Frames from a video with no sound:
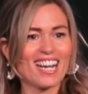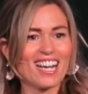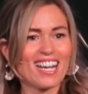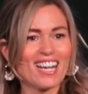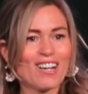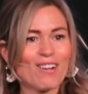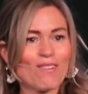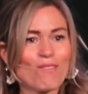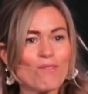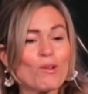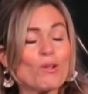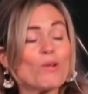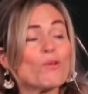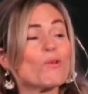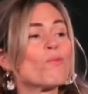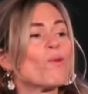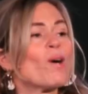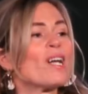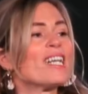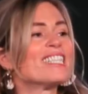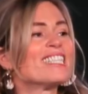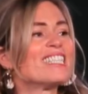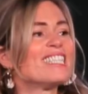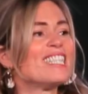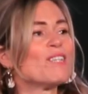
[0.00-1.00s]
We would want to
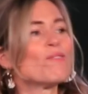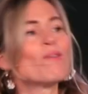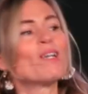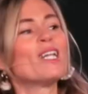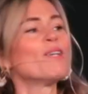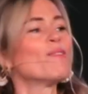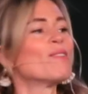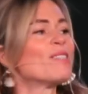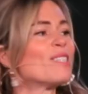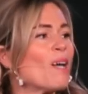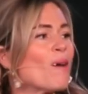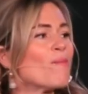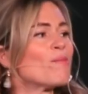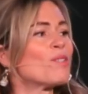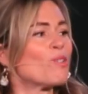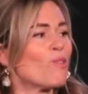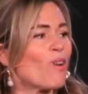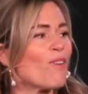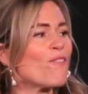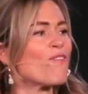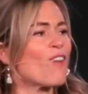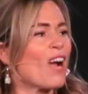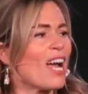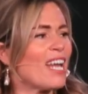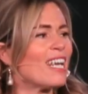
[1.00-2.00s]
see what he was up to on
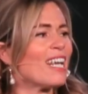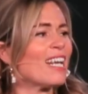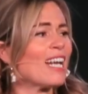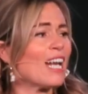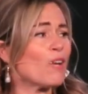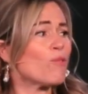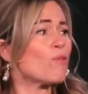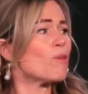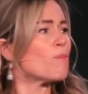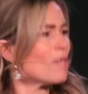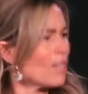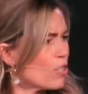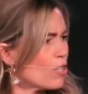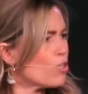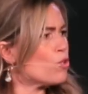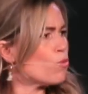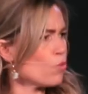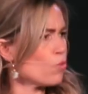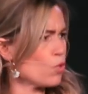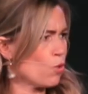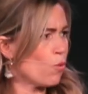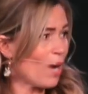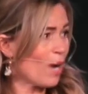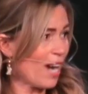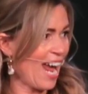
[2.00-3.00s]
Friday night. We'd be like, you, you
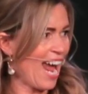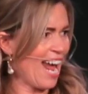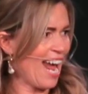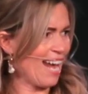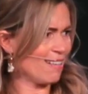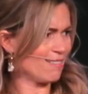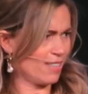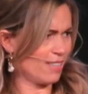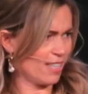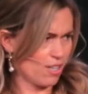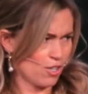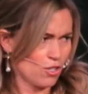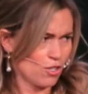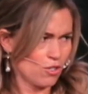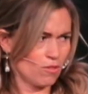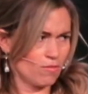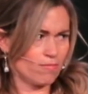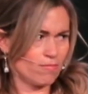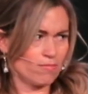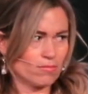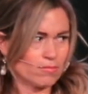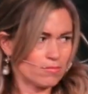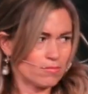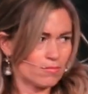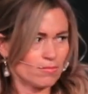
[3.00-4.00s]
want to hang? Like, are you,
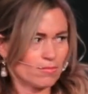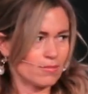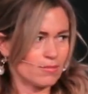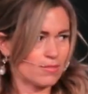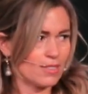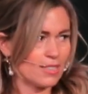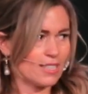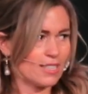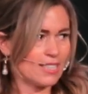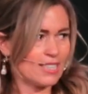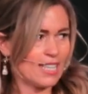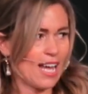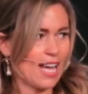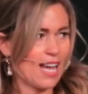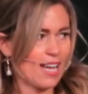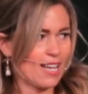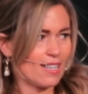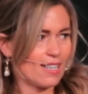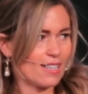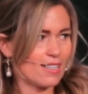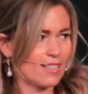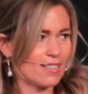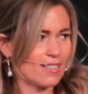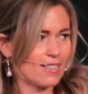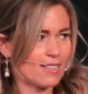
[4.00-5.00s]
is that
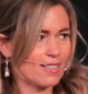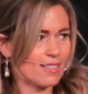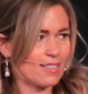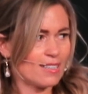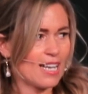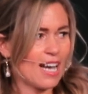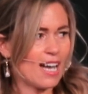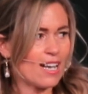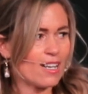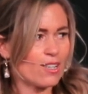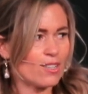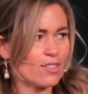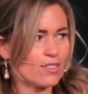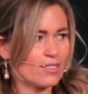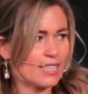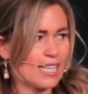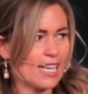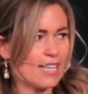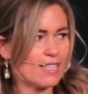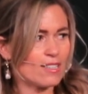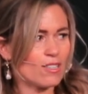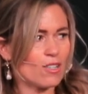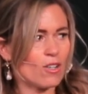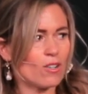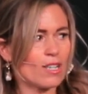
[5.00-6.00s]
tacos,
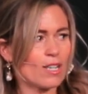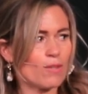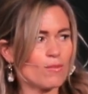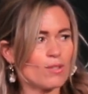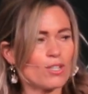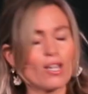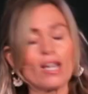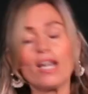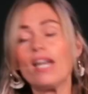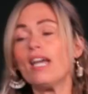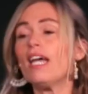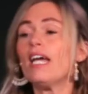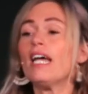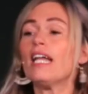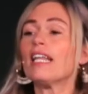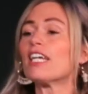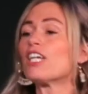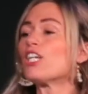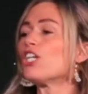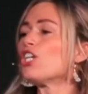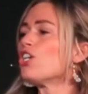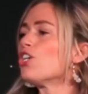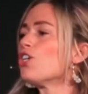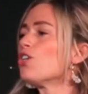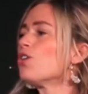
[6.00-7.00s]
queso? Can we do that? Like,
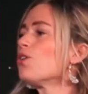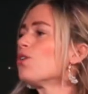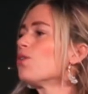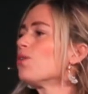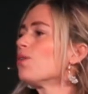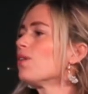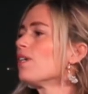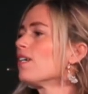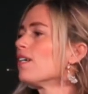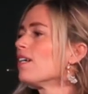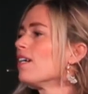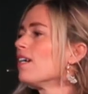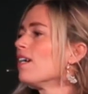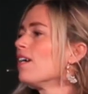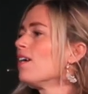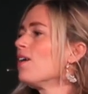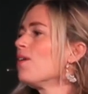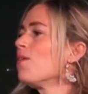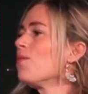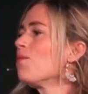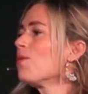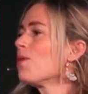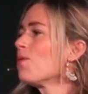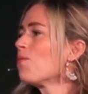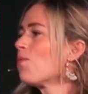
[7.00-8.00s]
you
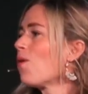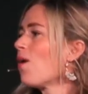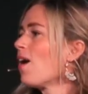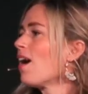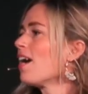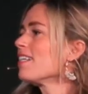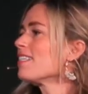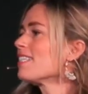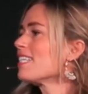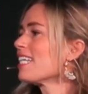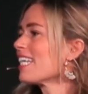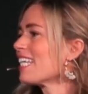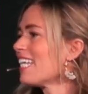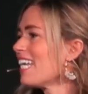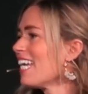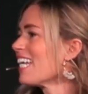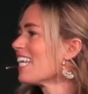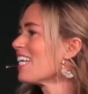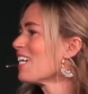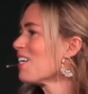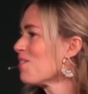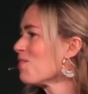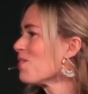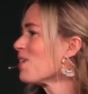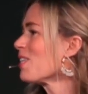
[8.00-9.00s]
would want to kick it
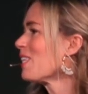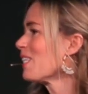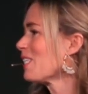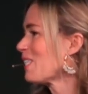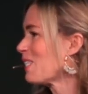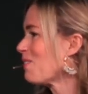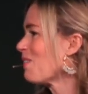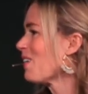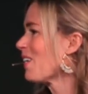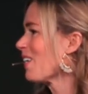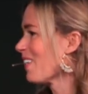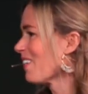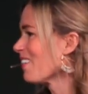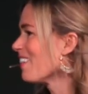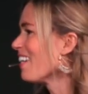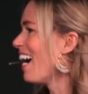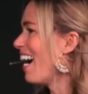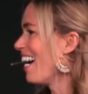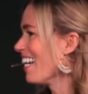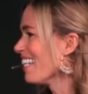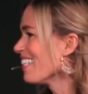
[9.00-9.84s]
with the Spirit of God.